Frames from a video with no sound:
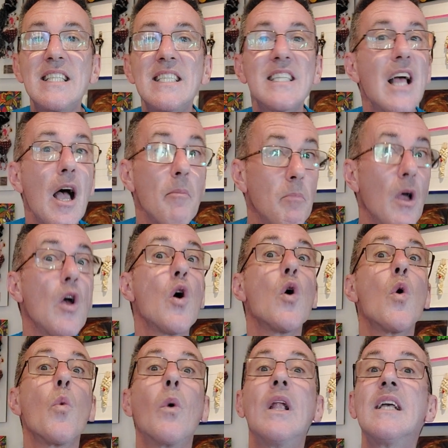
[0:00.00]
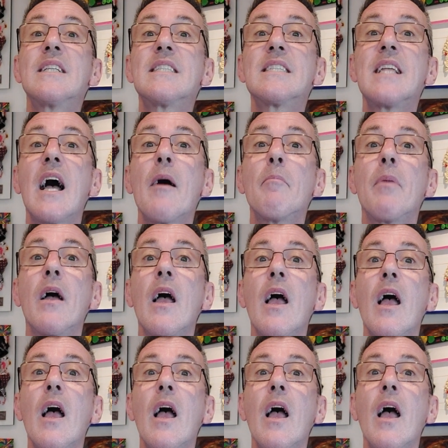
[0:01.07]
it stop? Will it stop?
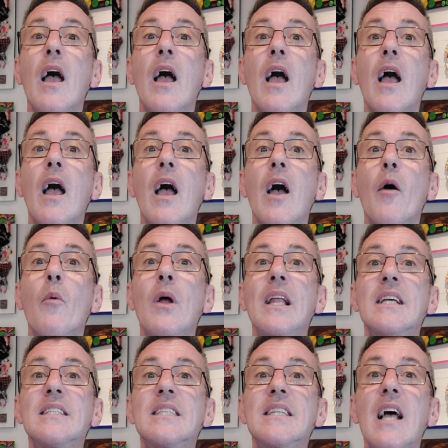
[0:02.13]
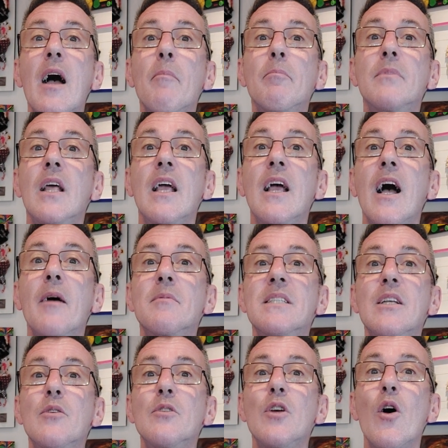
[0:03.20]
Will it stop? I'm
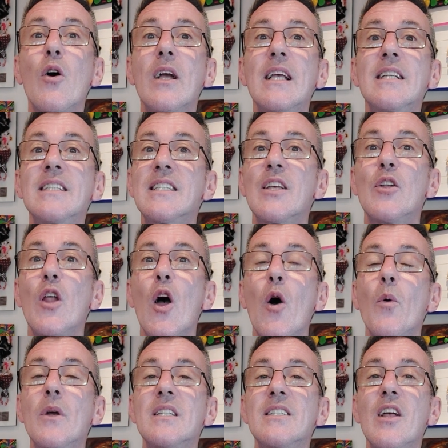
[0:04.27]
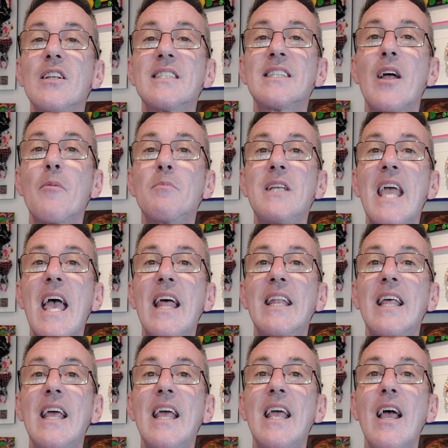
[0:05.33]
still talking, so no, it's not stopped
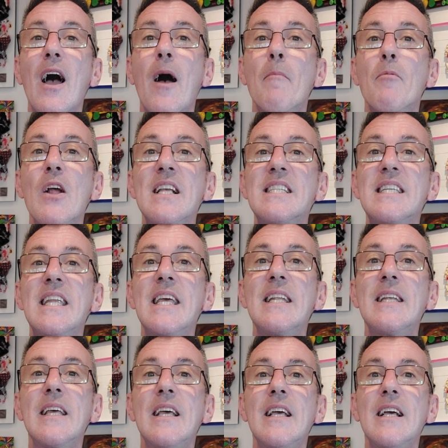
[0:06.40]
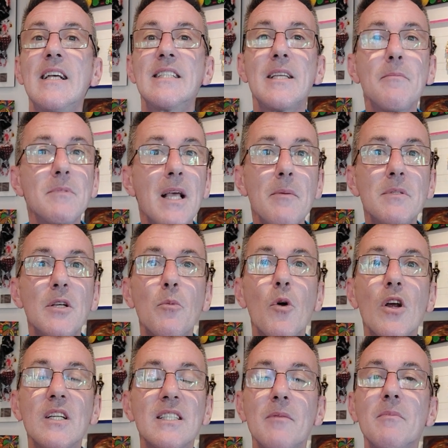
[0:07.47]
yet. I'm pressing it. Sometimes it
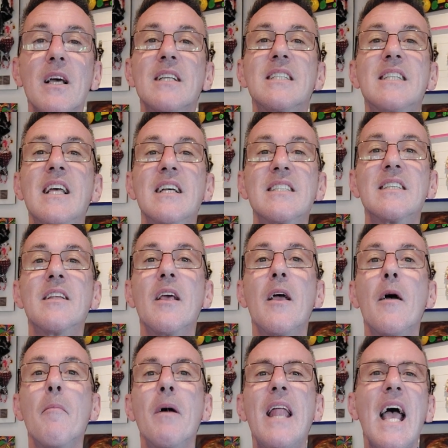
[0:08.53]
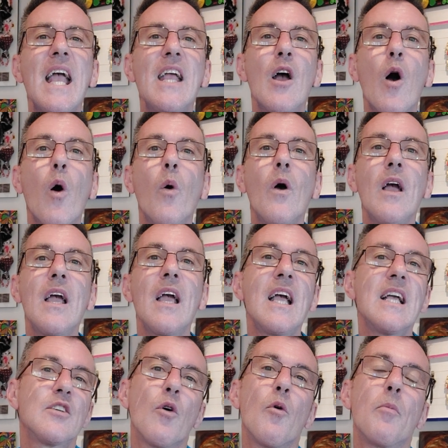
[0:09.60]
works, sometimes it doesn't. But hey-ho,
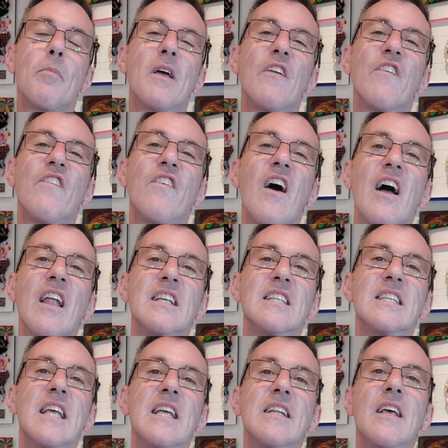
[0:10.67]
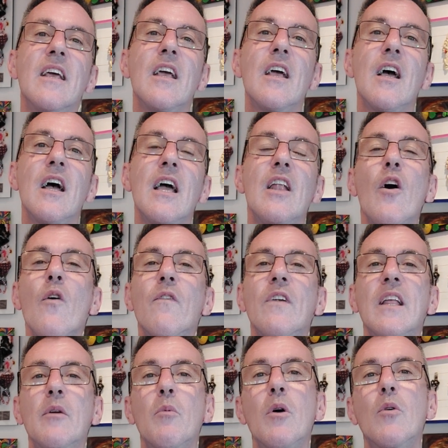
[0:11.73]
it's all a bit of fun, isn't it? And
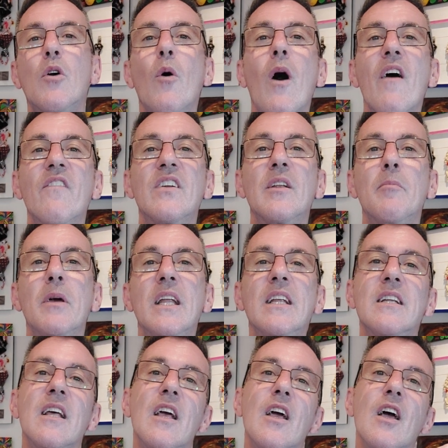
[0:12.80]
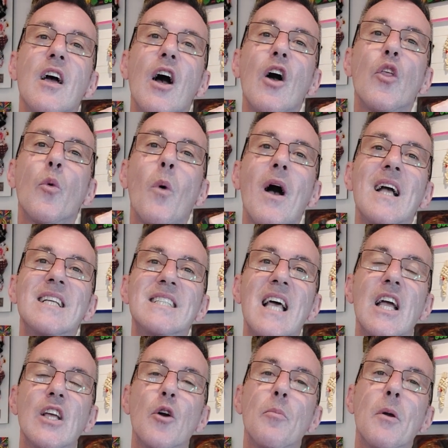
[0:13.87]
hopefully it will go off in a minute. Otherwise,
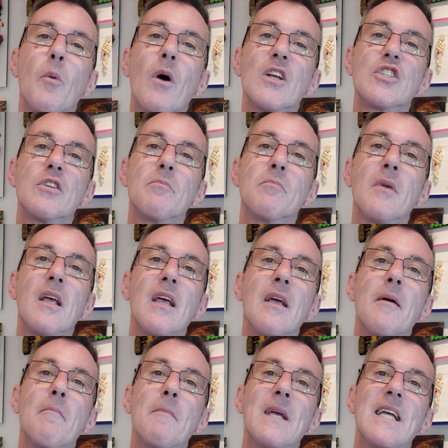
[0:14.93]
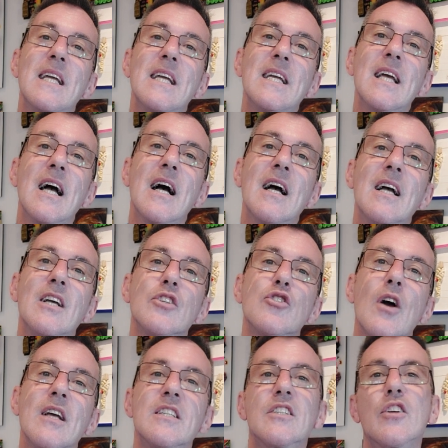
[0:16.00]
you'll be watching me
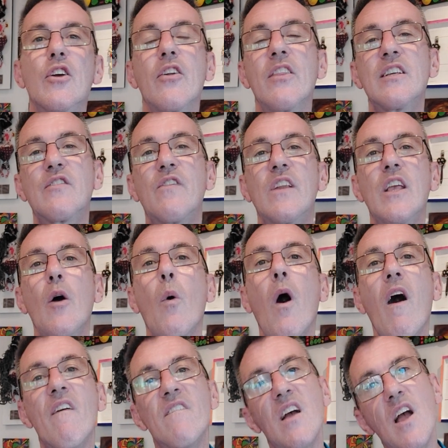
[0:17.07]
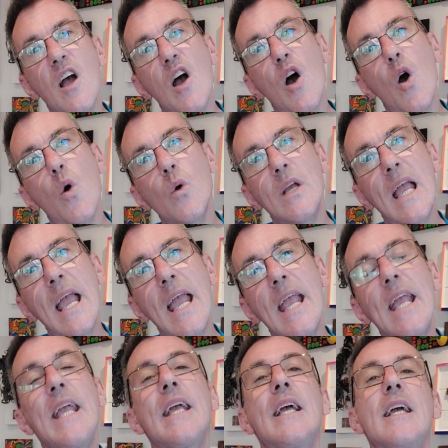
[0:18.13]
try to turn this video off.
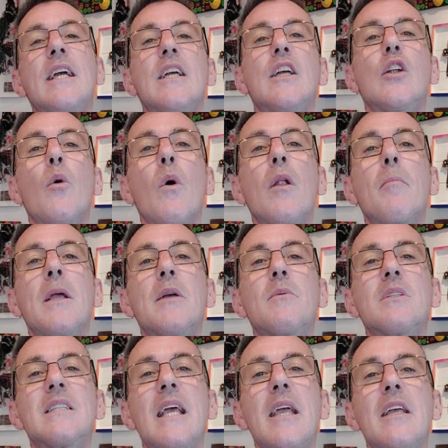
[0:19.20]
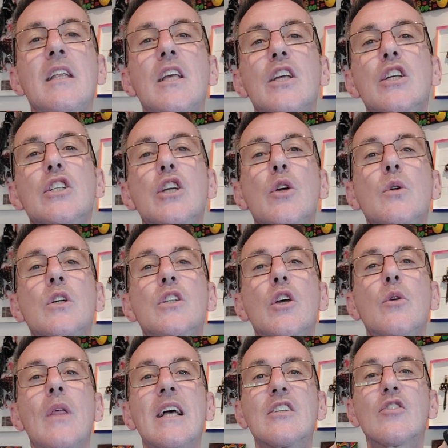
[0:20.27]
Okay? You know what I mean? What I'm saying? You
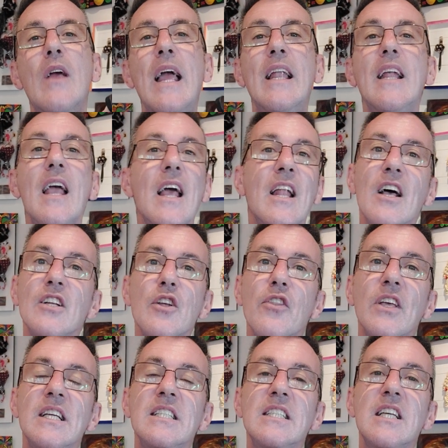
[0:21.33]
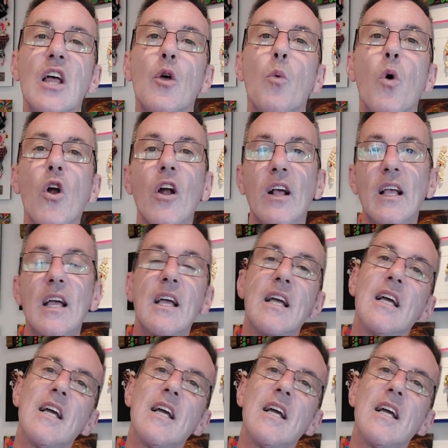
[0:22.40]
do, that's great. And I don't think it's going to work.